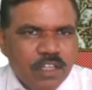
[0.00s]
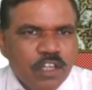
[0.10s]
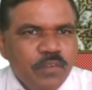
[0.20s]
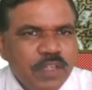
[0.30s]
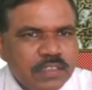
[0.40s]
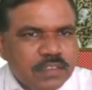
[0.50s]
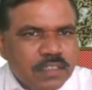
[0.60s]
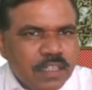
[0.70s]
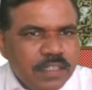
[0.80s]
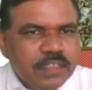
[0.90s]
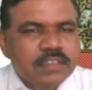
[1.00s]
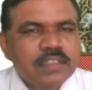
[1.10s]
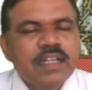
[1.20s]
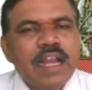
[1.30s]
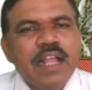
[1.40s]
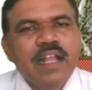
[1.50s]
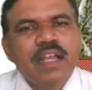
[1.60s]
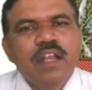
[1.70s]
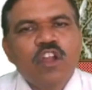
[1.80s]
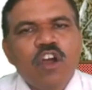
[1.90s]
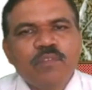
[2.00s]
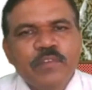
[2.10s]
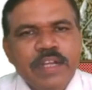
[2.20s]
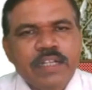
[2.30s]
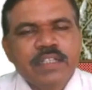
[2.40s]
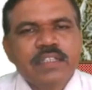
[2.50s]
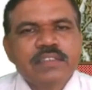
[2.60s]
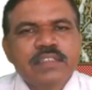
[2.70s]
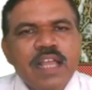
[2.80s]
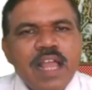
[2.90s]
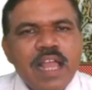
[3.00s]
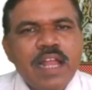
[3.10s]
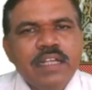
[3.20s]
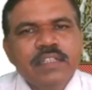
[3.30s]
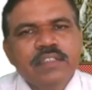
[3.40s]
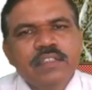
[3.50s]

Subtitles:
We will study triangle law of vectors and